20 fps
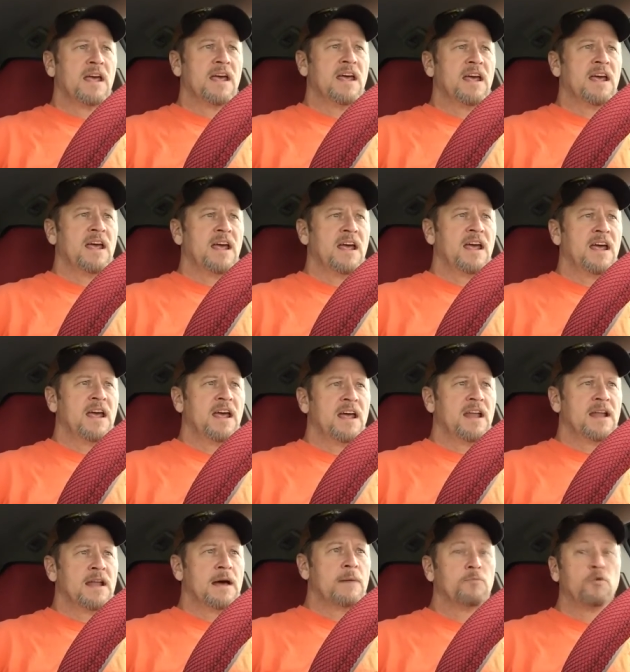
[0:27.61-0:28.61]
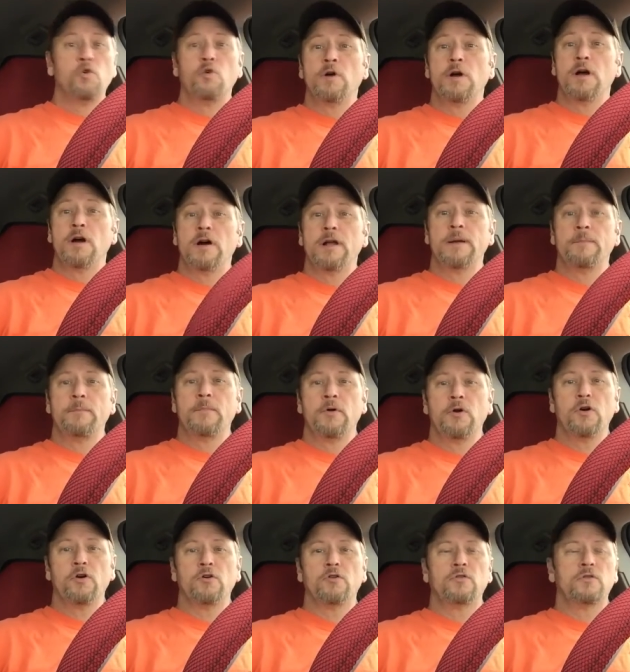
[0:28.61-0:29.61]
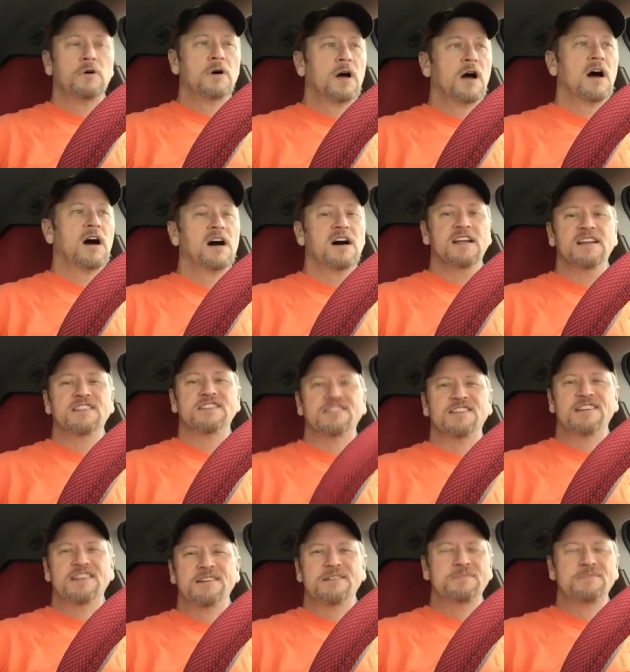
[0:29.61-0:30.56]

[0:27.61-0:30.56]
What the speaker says: and I'm going on a mural hunt,